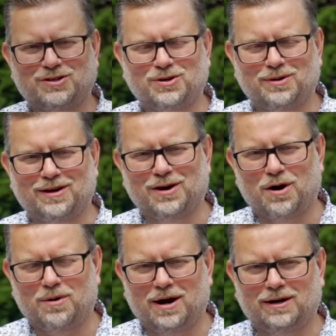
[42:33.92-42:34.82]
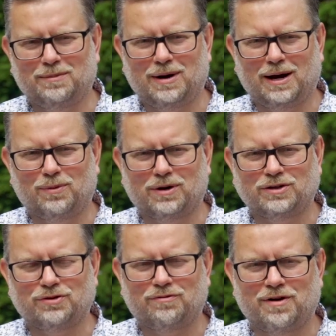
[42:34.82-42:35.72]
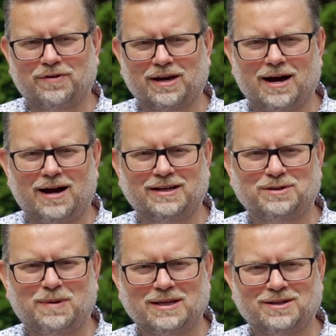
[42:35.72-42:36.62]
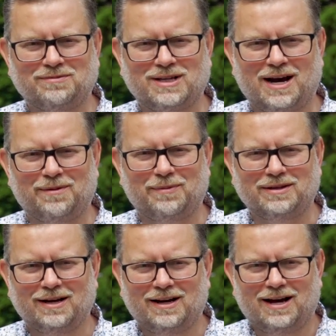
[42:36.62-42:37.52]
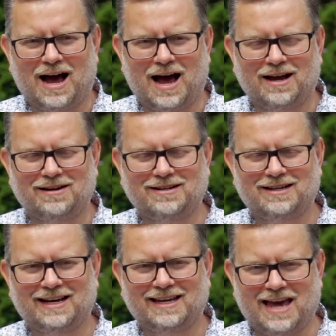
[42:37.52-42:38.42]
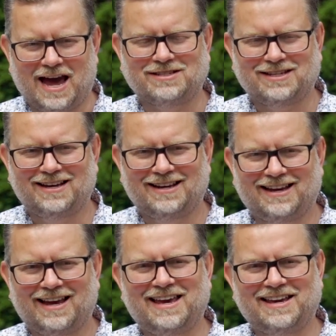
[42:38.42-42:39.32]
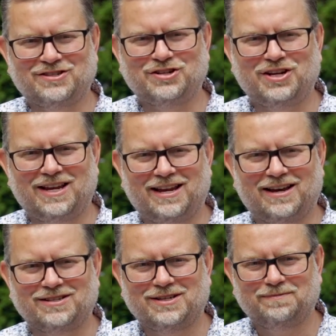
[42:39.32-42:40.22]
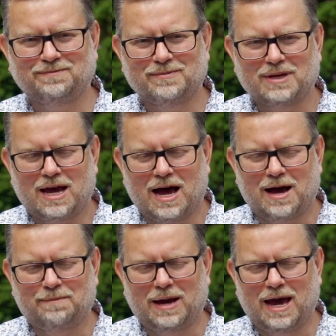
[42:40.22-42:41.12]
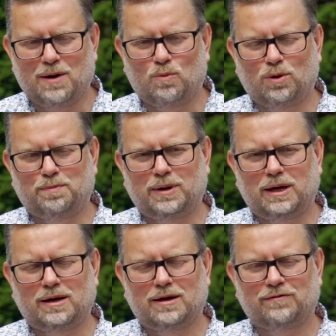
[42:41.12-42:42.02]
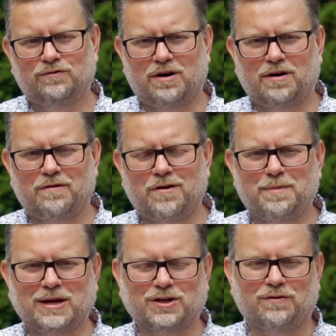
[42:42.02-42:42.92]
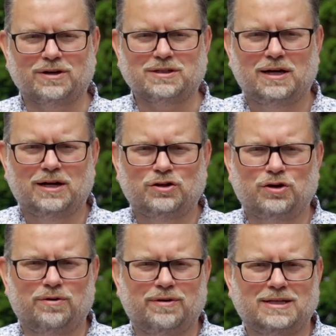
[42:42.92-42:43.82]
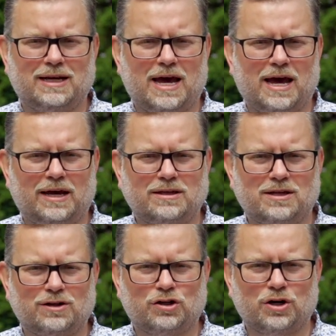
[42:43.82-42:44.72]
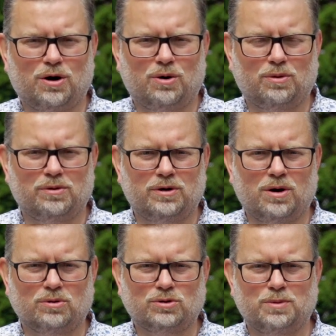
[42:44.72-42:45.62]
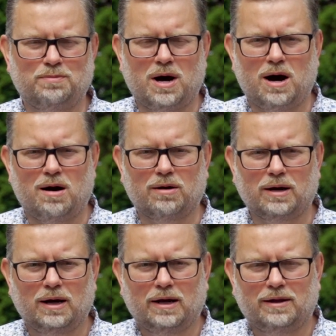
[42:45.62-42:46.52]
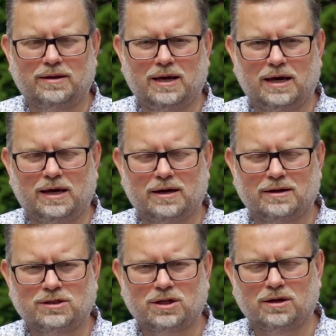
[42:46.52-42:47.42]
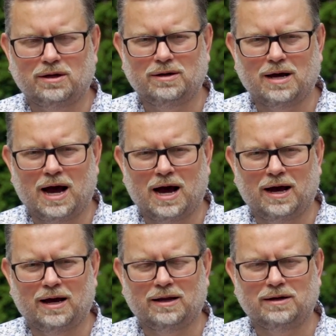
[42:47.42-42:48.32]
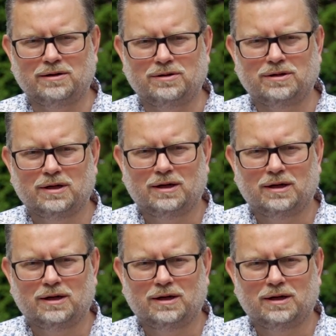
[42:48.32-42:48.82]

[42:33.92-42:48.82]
to Johan de Meij. What a terrific guy to spend some time with. And yes, he is a genius. It would be very remiss of us during today's show not to mark the sudden and